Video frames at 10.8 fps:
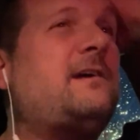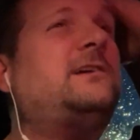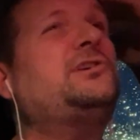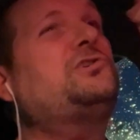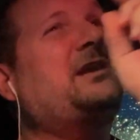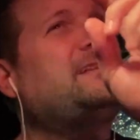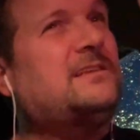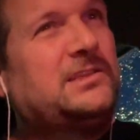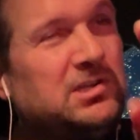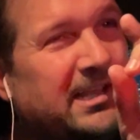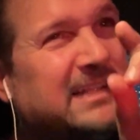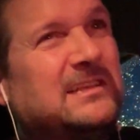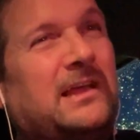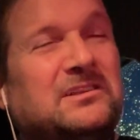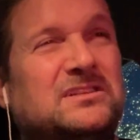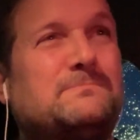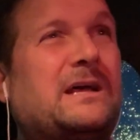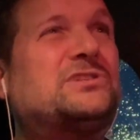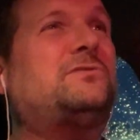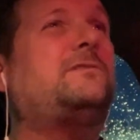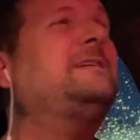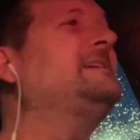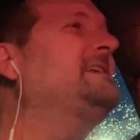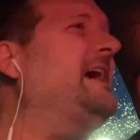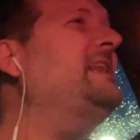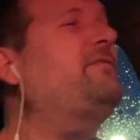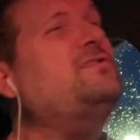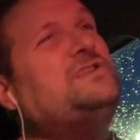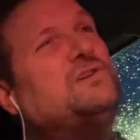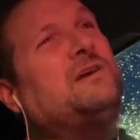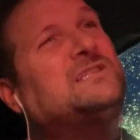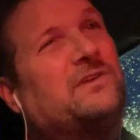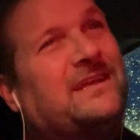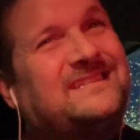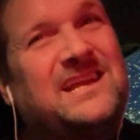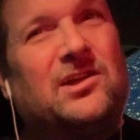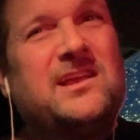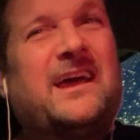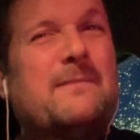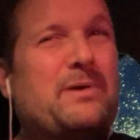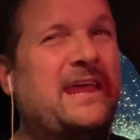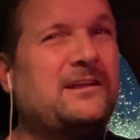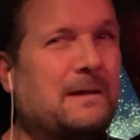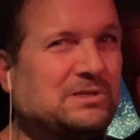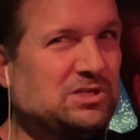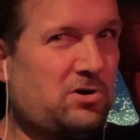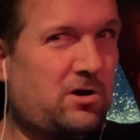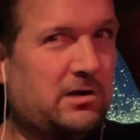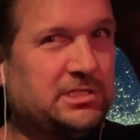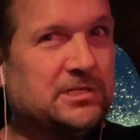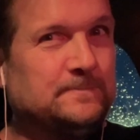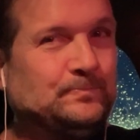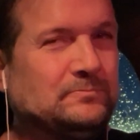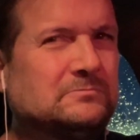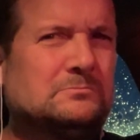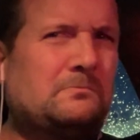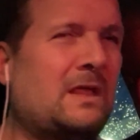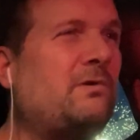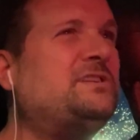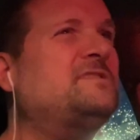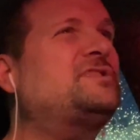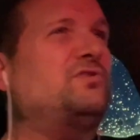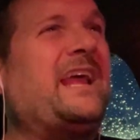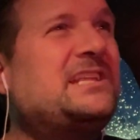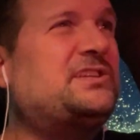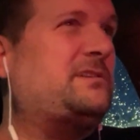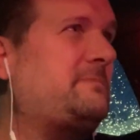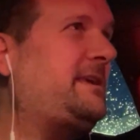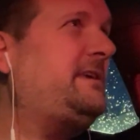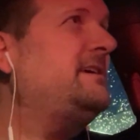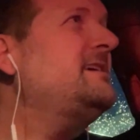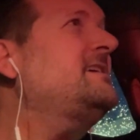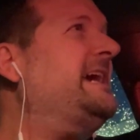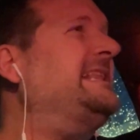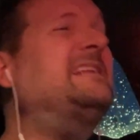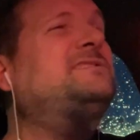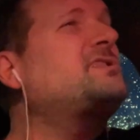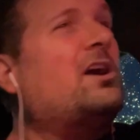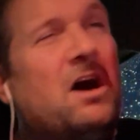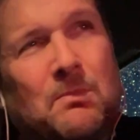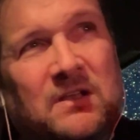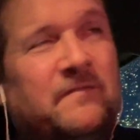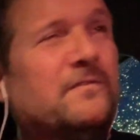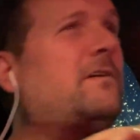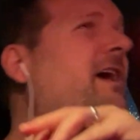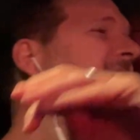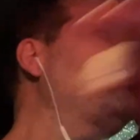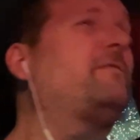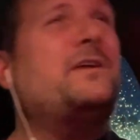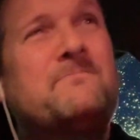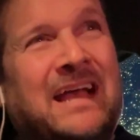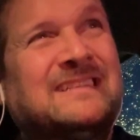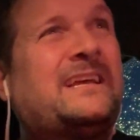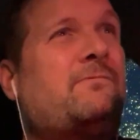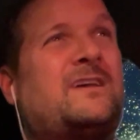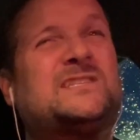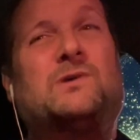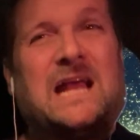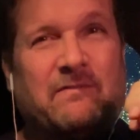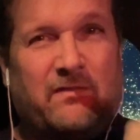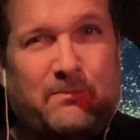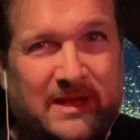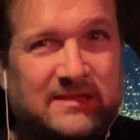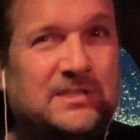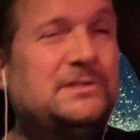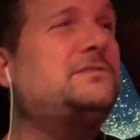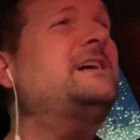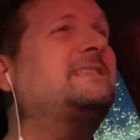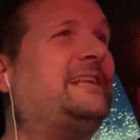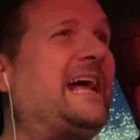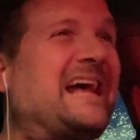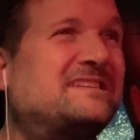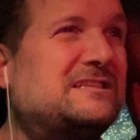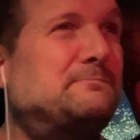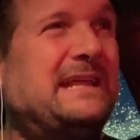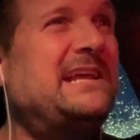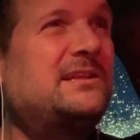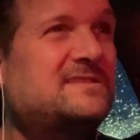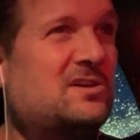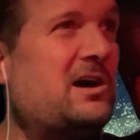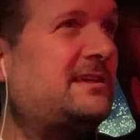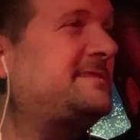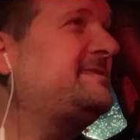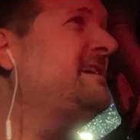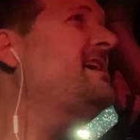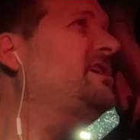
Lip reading: Usually it's a lunch special. And if you do it during dinner, you got to pay an upcharge, which is strange to me. And that's common for every Mexican restaurant I've ever been to that has a Speedy Gonzales.